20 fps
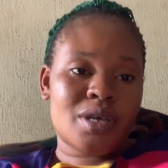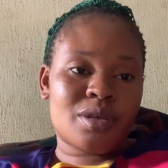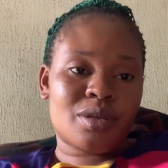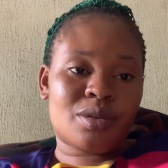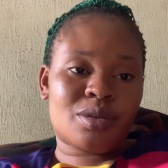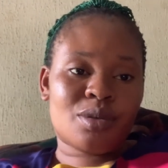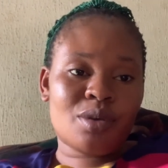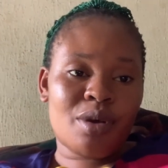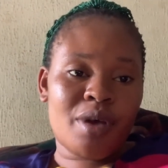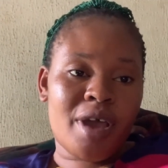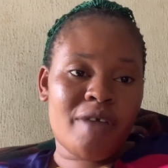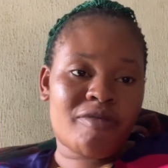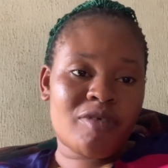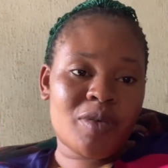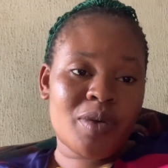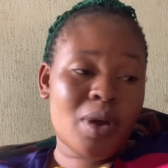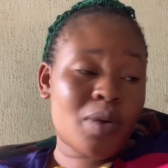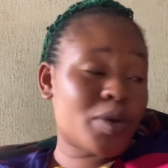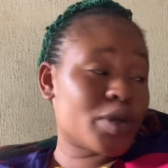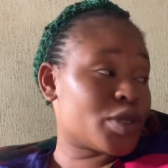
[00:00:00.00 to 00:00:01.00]
So
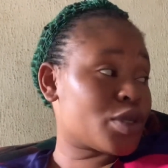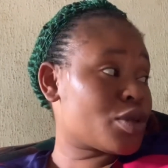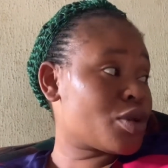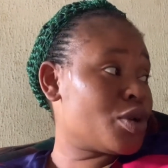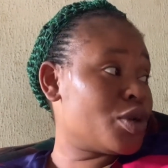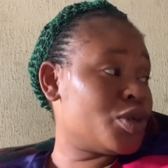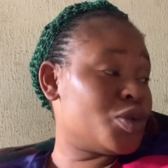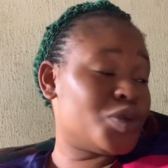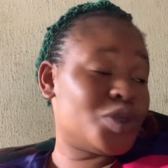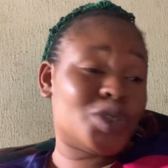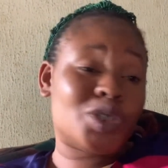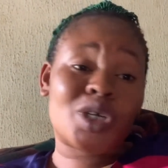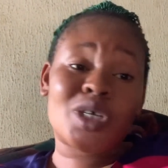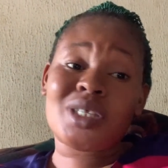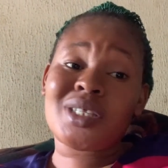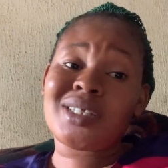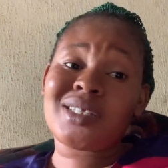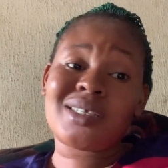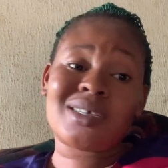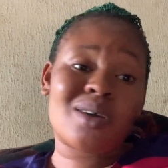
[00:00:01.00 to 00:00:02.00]
everywhere was cold. We
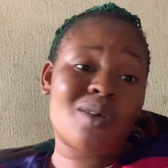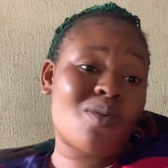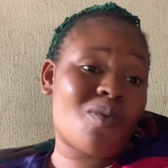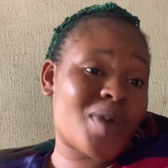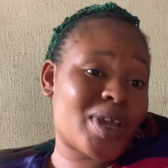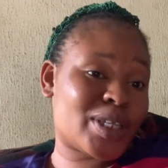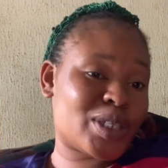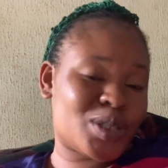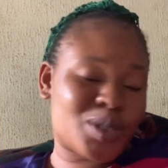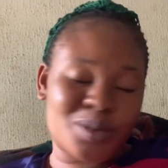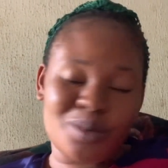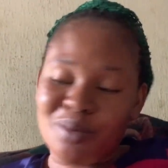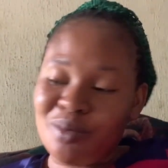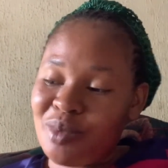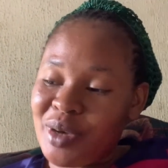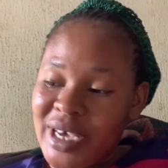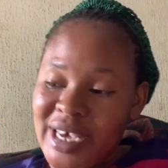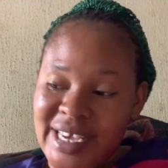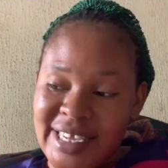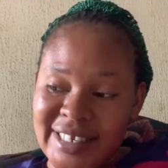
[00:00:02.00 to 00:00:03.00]
just went to
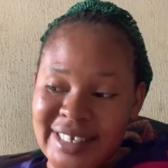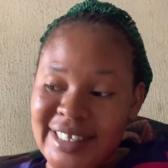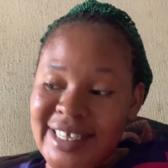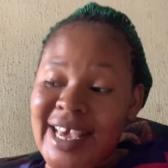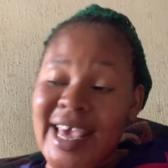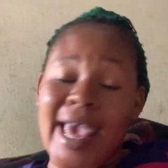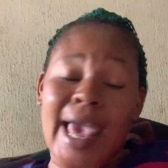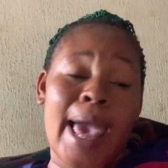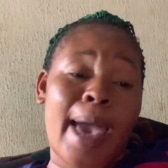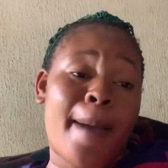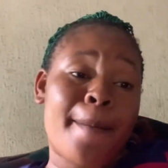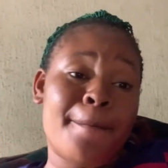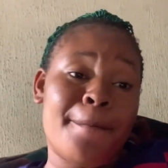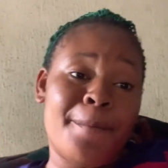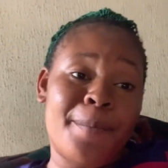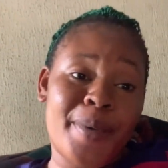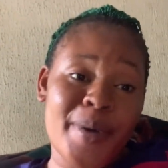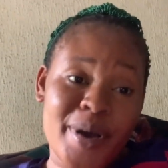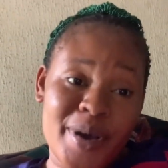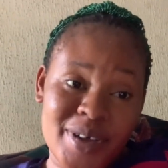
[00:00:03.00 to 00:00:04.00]
bed.
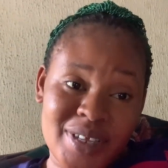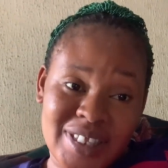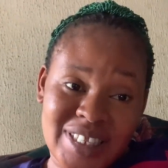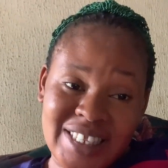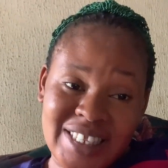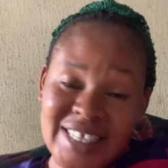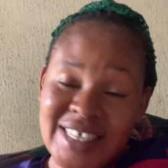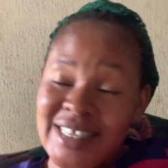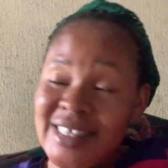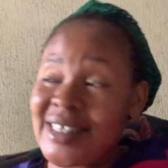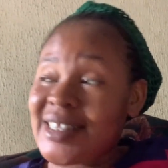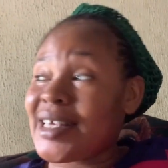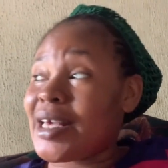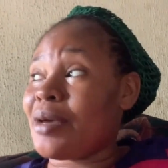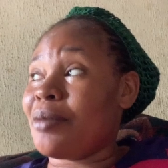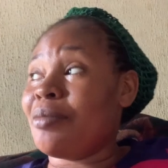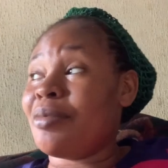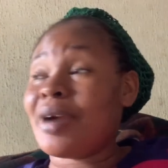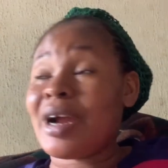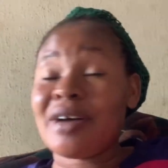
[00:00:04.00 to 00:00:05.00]
But it's
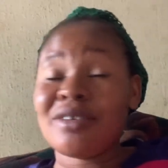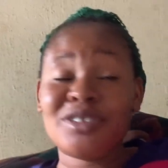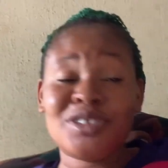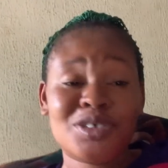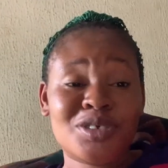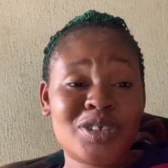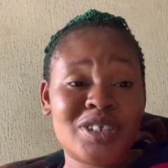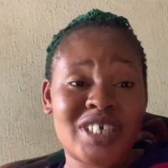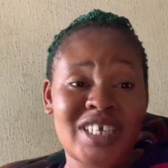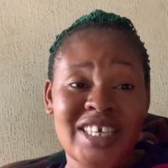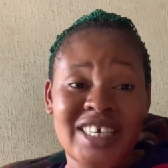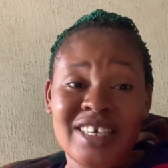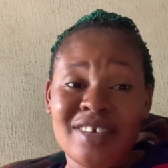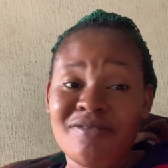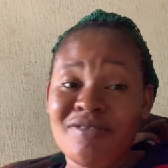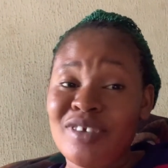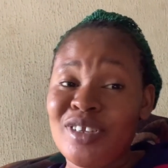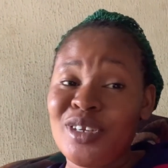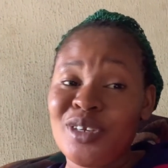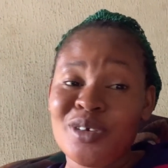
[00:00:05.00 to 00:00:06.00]
a brand new day,
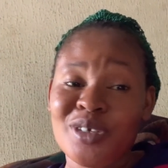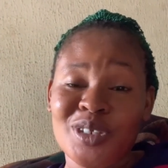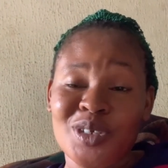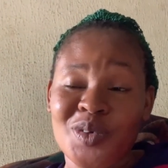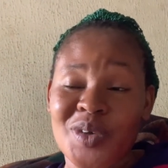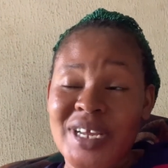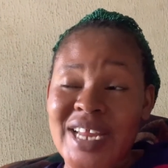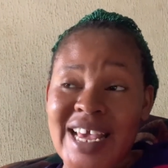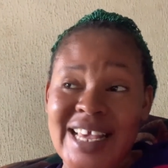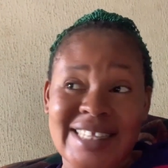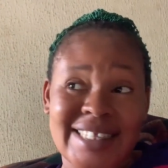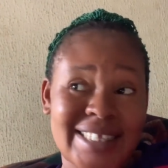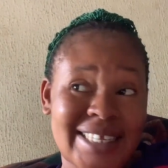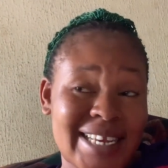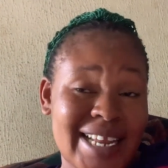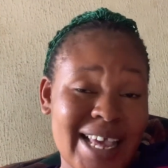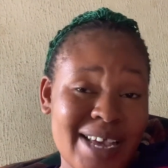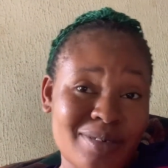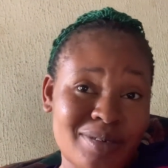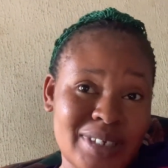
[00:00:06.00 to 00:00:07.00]
even though the weather is
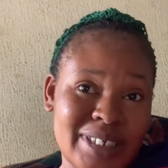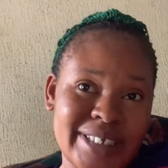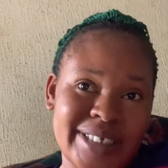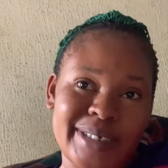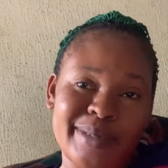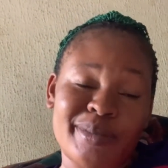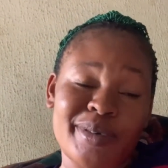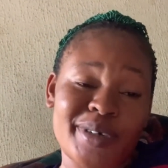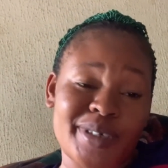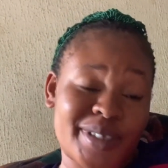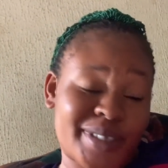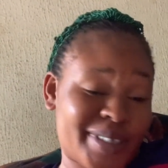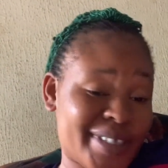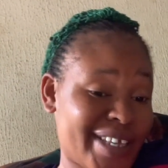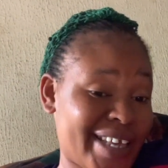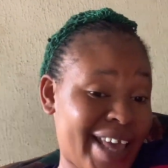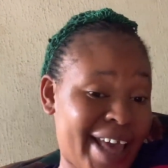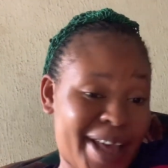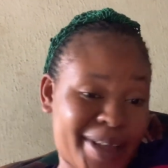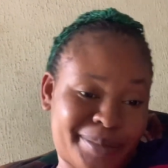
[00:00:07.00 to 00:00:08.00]
cloudy. But
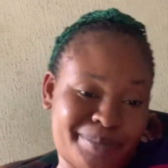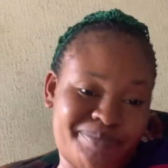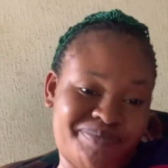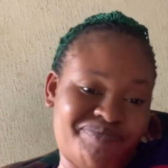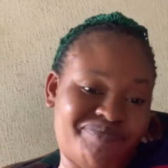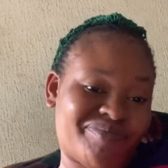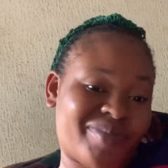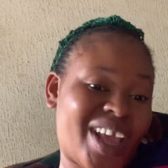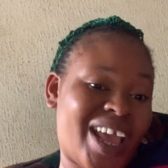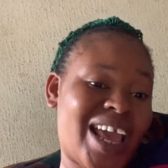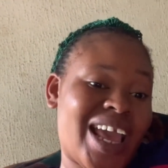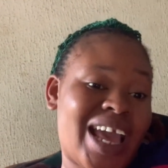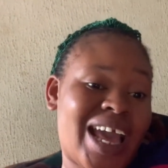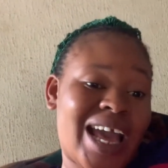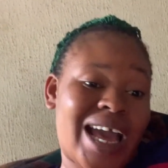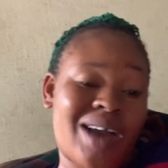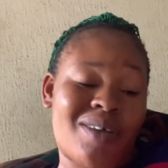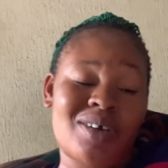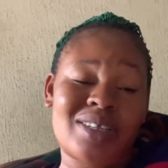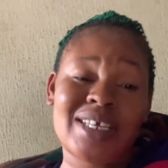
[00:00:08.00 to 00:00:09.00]
yeah,
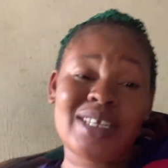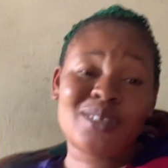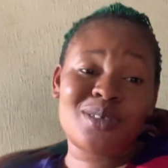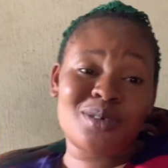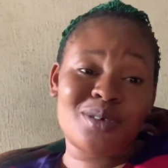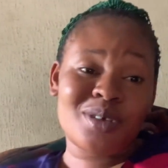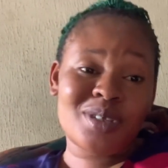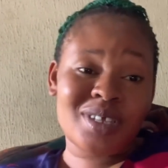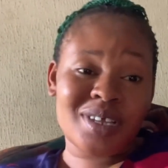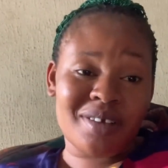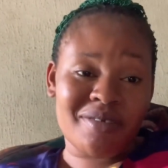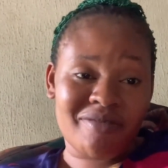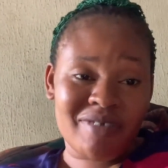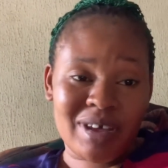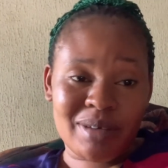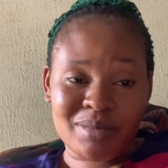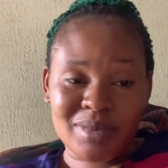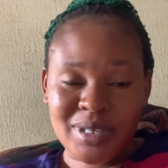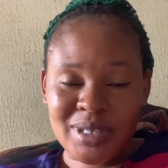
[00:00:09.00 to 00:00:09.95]
I wanted to go to the farm